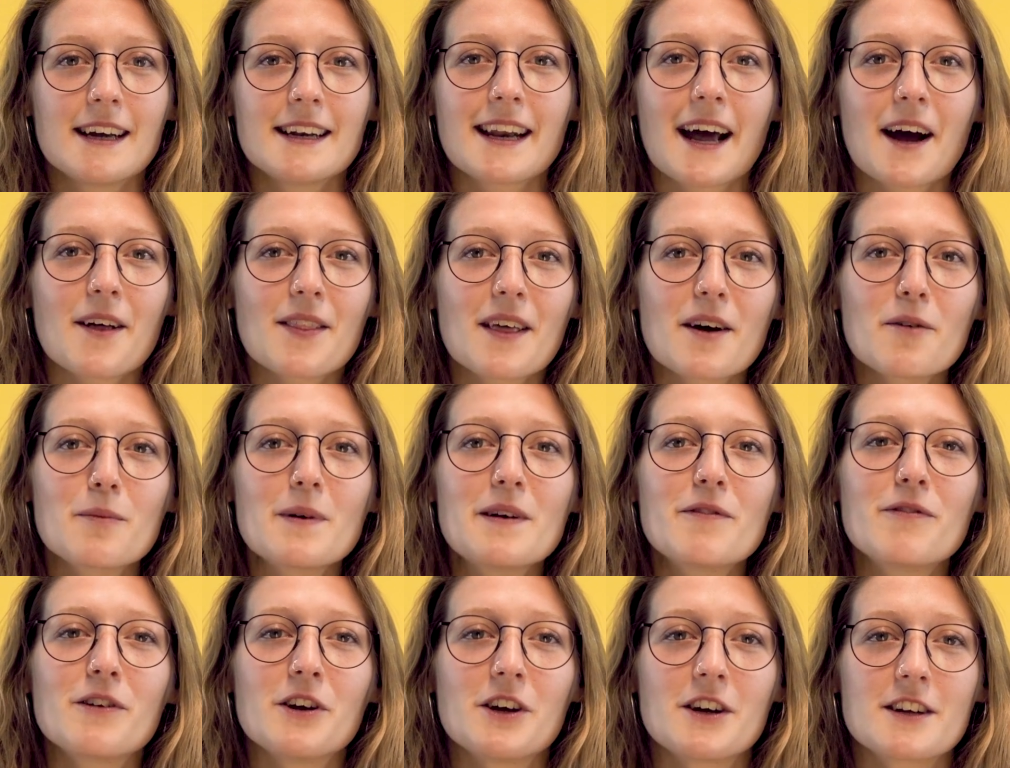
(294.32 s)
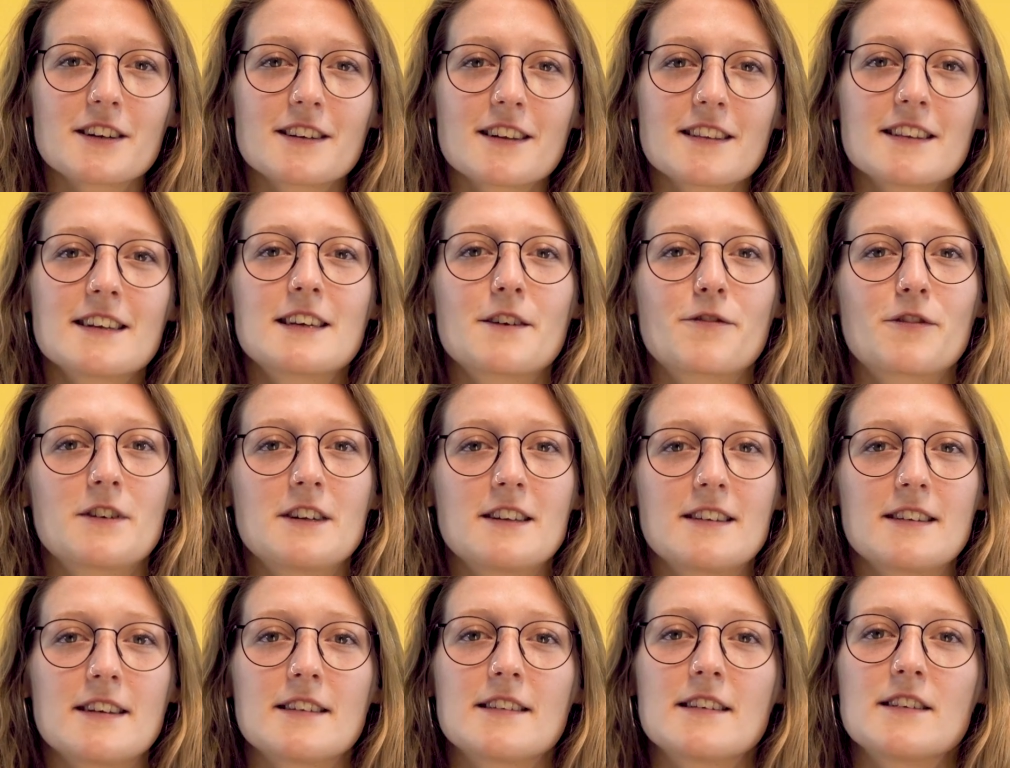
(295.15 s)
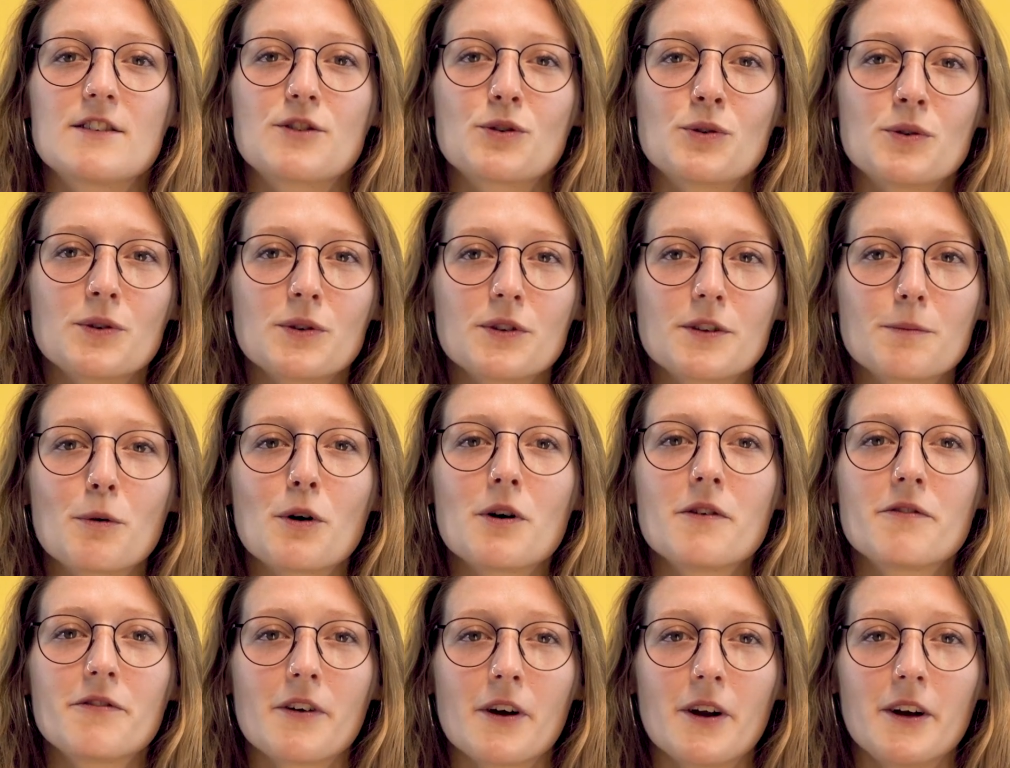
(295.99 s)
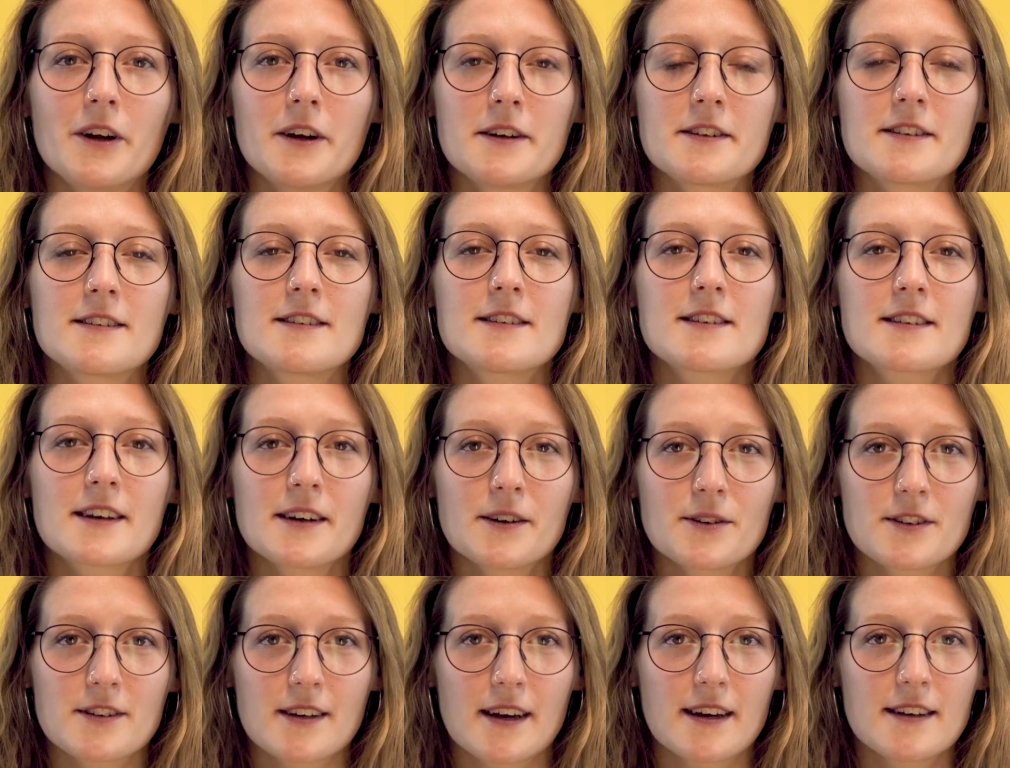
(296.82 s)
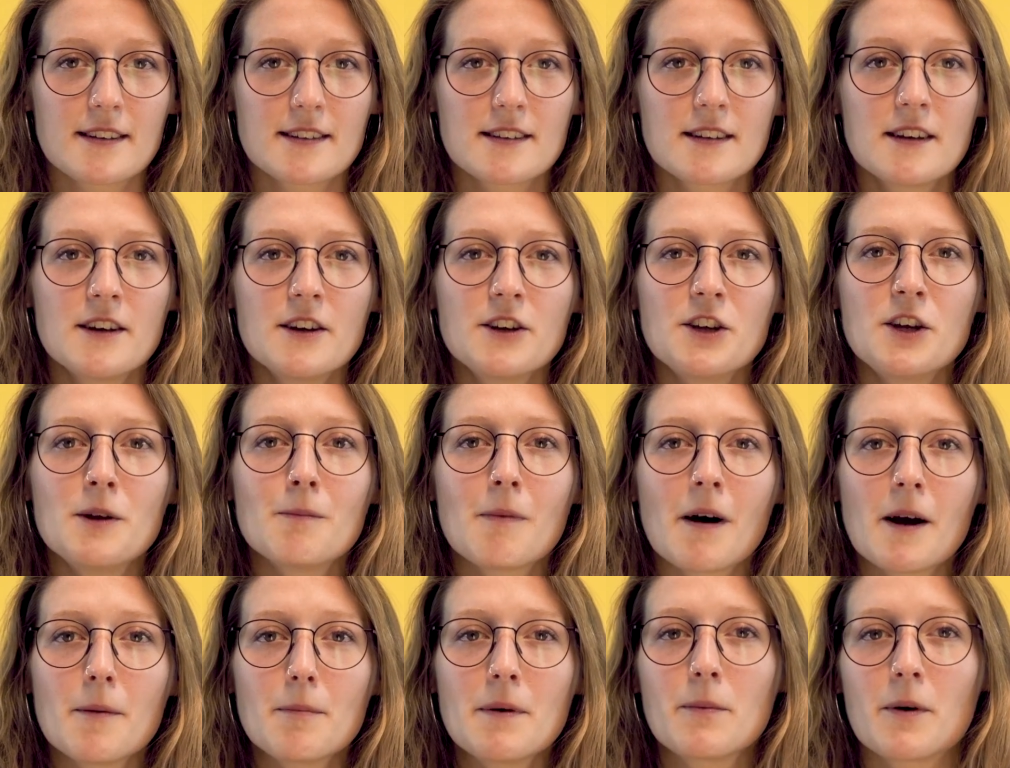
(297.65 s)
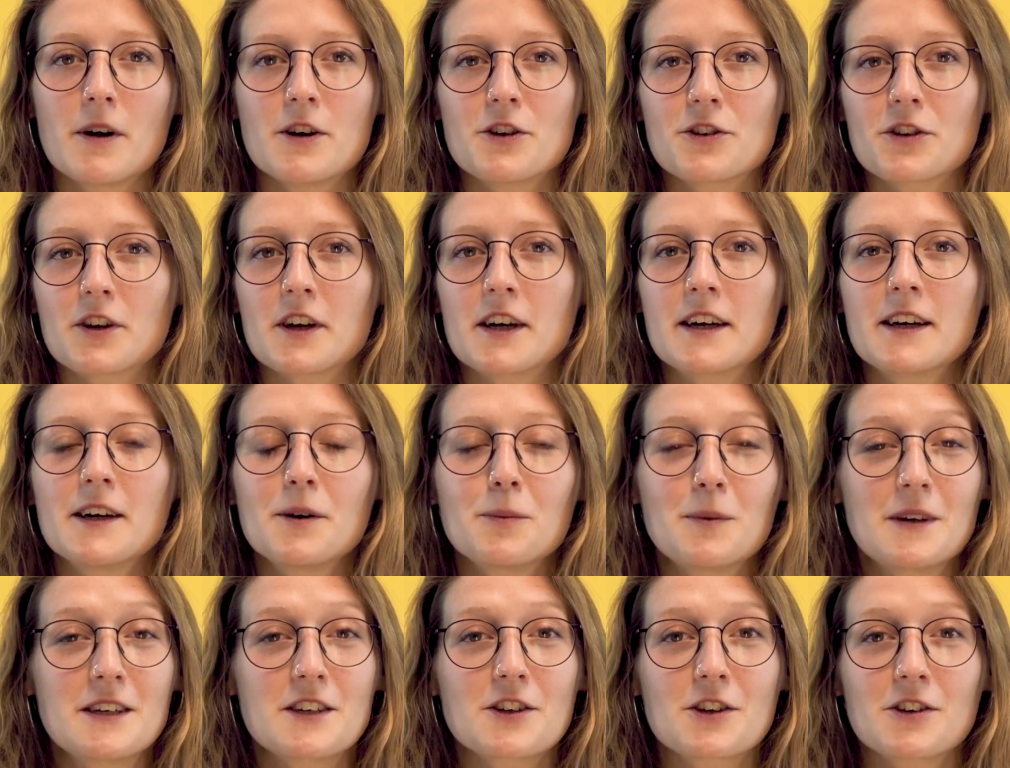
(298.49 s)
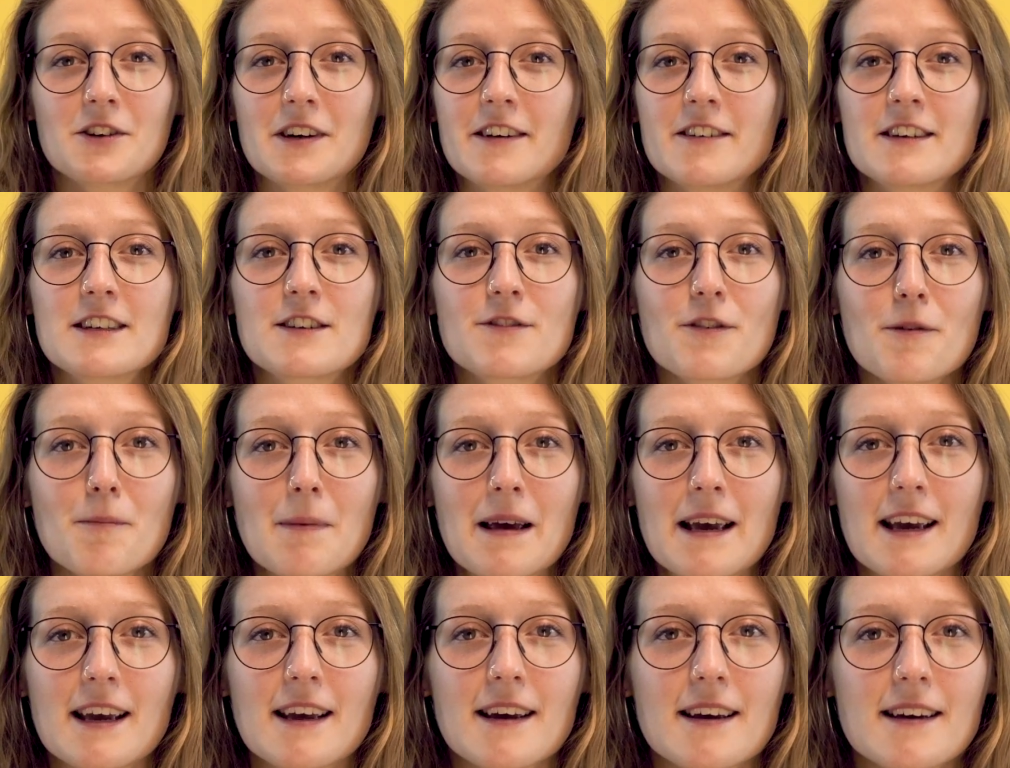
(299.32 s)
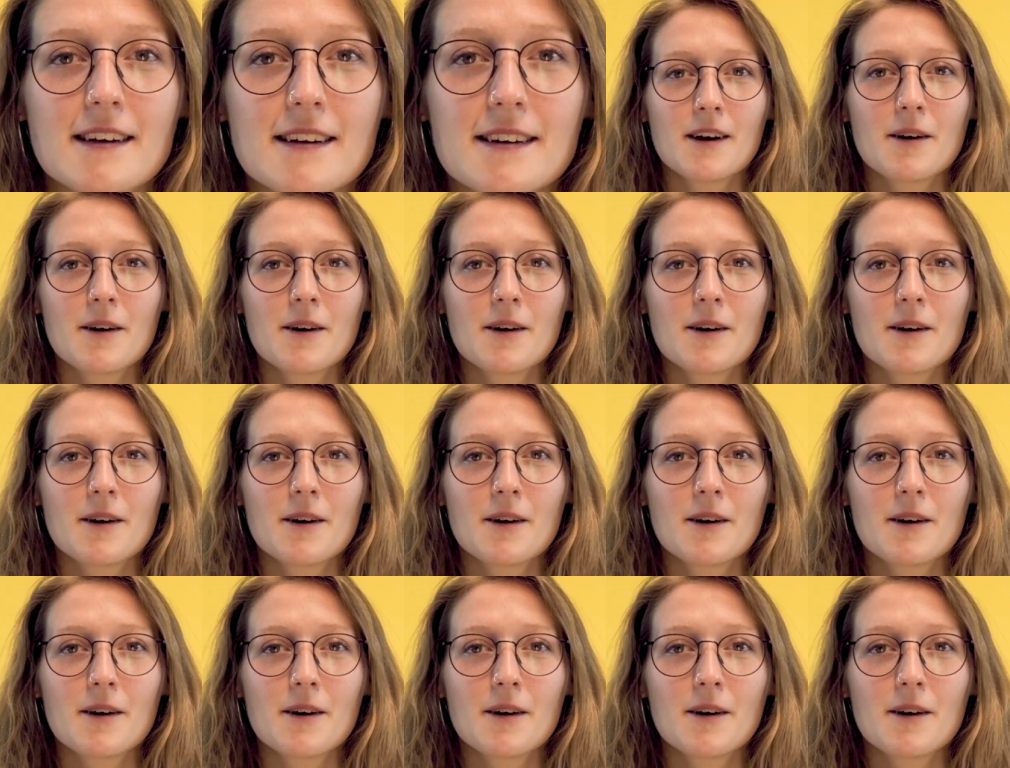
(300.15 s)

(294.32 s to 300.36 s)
Now that we've looked at the differences in tools, portfolios and skill sets, you might be wondering which career is for me.